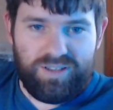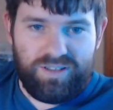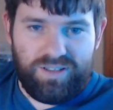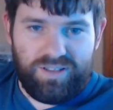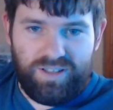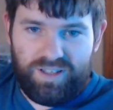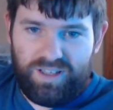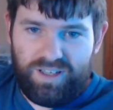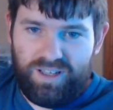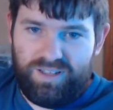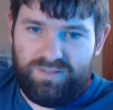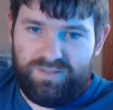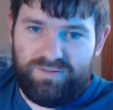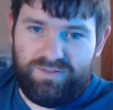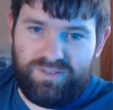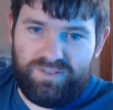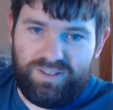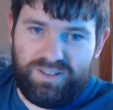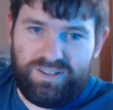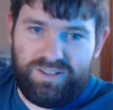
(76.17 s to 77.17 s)
I
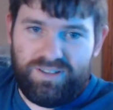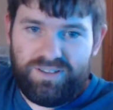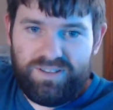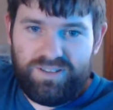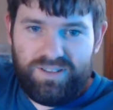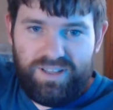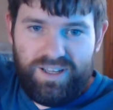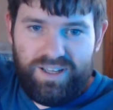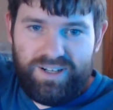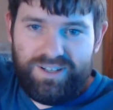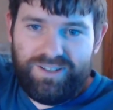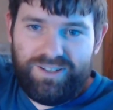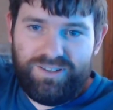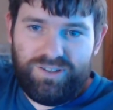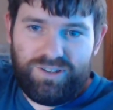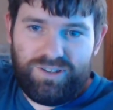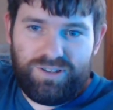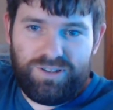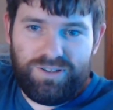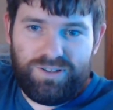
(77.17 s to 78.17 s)
have a
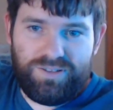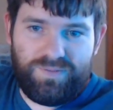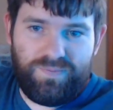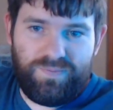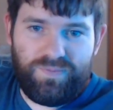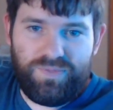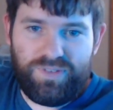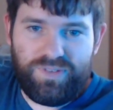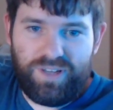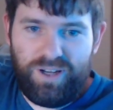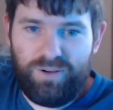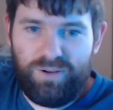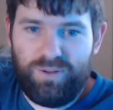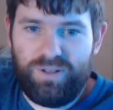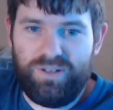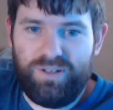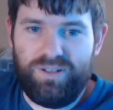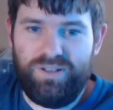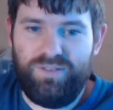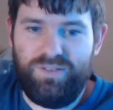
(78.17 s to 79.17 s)
large
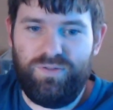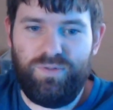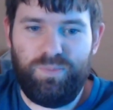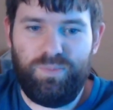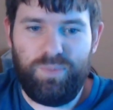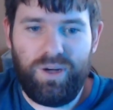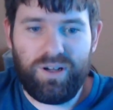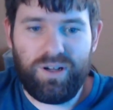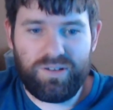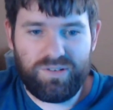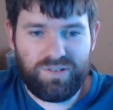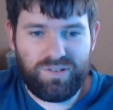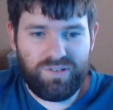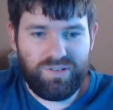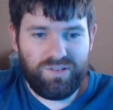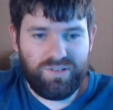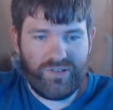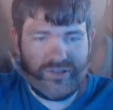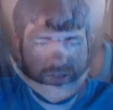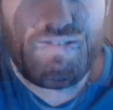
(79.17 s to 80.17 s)
tower of
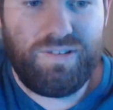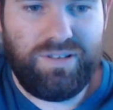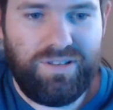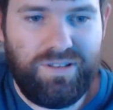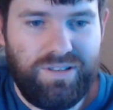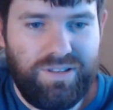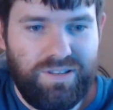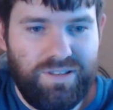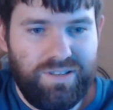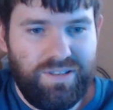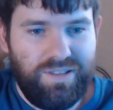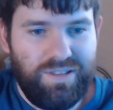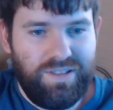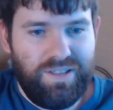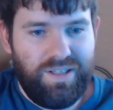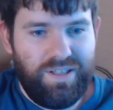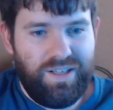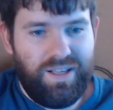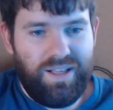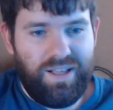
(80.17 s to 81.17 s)
boxes,
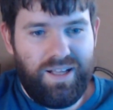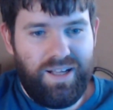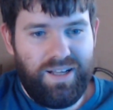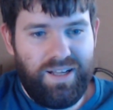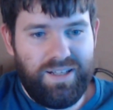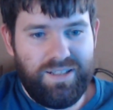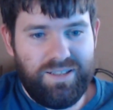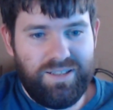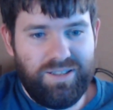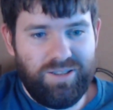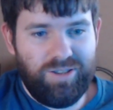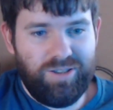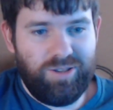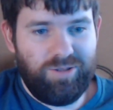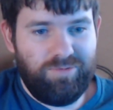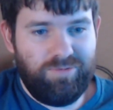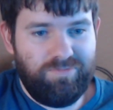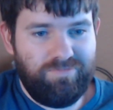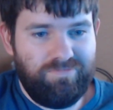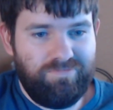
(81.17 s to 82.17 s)
and
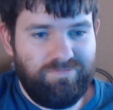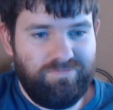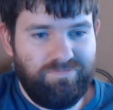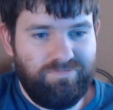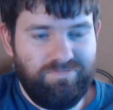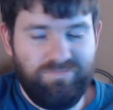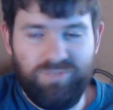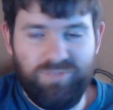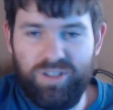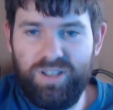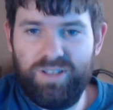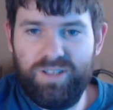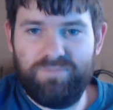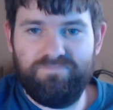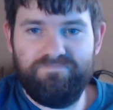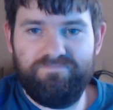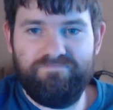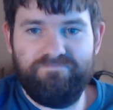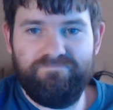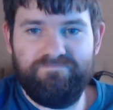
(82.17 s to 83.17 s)
yeah,
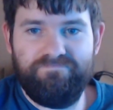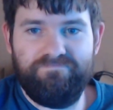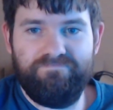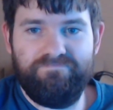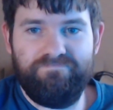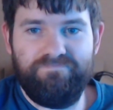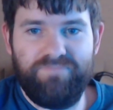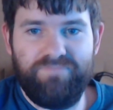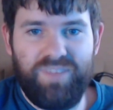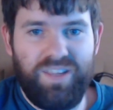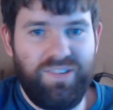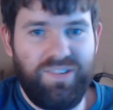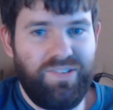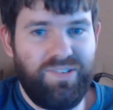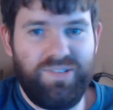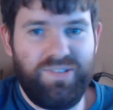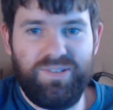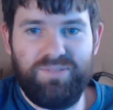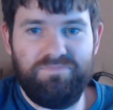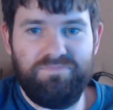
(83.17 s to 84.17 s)

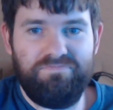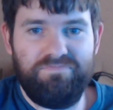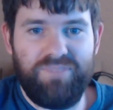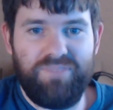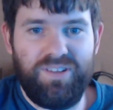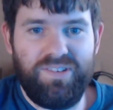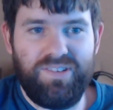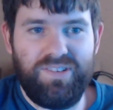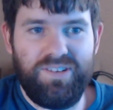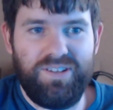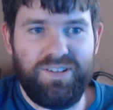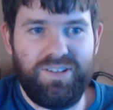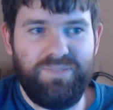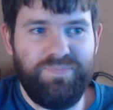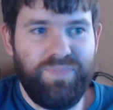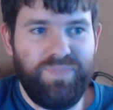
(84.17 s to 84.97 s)
that's it.